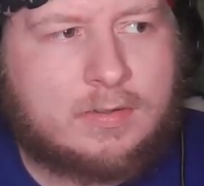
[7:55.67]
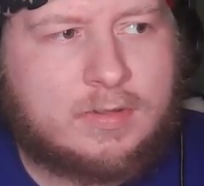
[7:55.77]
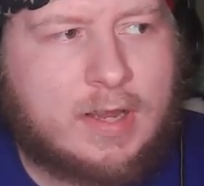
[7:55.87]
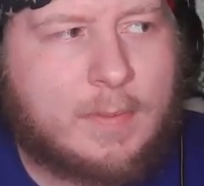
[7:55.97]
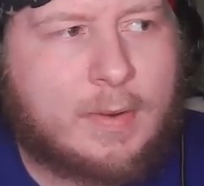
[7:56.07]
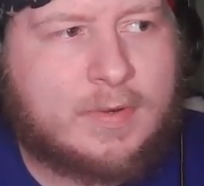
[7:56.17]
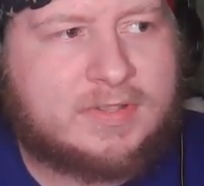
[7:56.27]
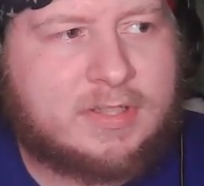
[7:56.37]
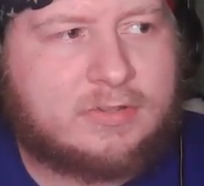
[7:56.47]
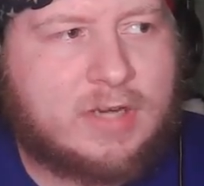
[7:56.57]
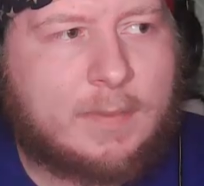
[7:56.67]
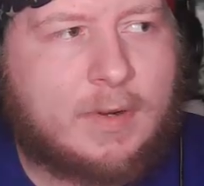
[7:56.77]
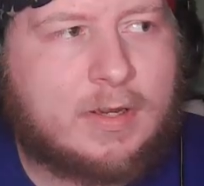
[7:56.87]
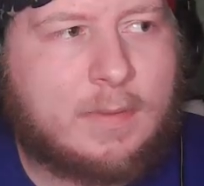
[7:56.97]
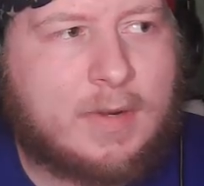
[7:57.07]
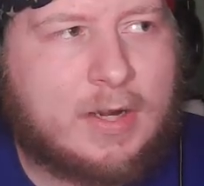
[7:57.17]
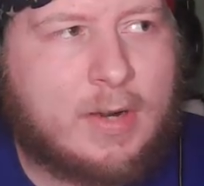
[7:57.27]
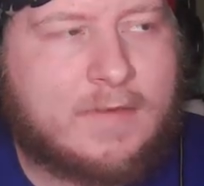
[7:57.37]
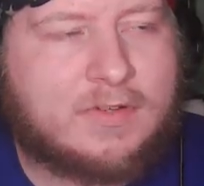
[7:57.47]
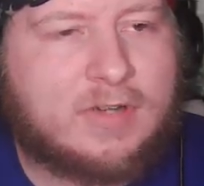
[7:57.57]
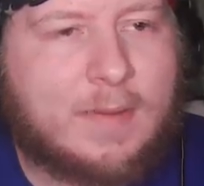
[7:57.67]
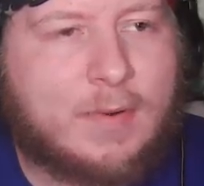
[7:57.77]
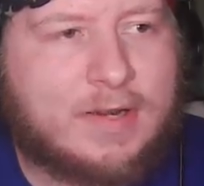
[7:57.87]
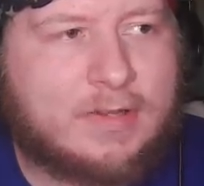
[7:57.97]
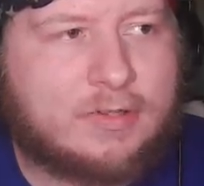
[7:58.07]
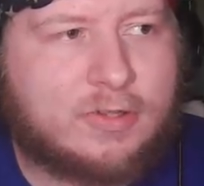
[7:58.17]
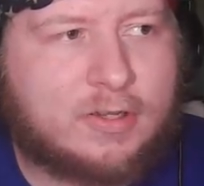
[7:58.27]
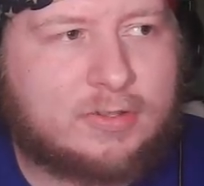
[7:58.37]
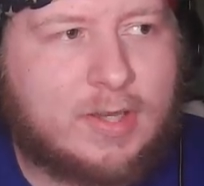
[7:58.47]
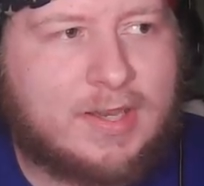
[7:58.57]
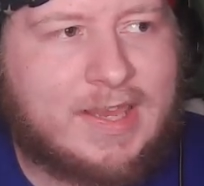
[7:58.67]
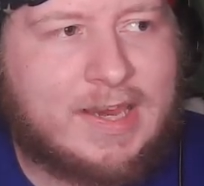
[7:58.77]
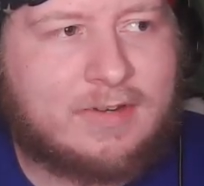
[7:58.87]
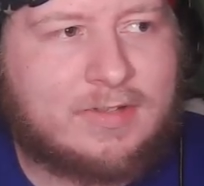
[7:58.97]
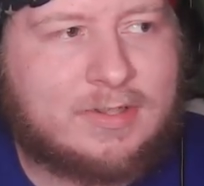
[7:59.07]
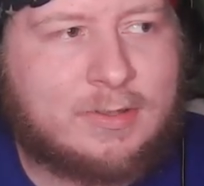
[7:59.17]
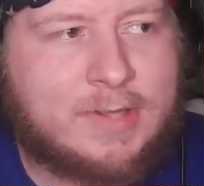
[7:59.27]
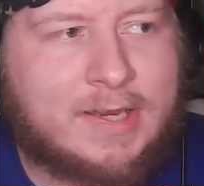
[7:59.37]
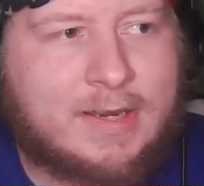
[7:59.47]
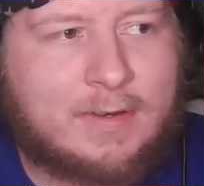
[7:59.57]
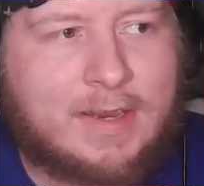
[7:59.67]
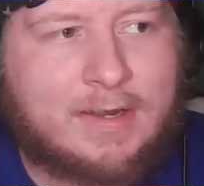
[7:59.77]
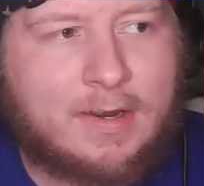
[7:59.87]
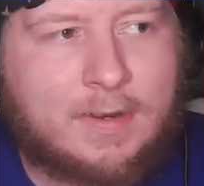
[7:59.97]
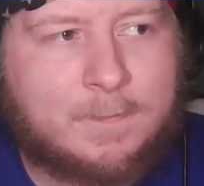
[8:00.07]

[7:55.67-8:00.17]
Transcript: I might want to set a tripod up, but I don't have a tripod in the truck, so I can't really do that now, can I?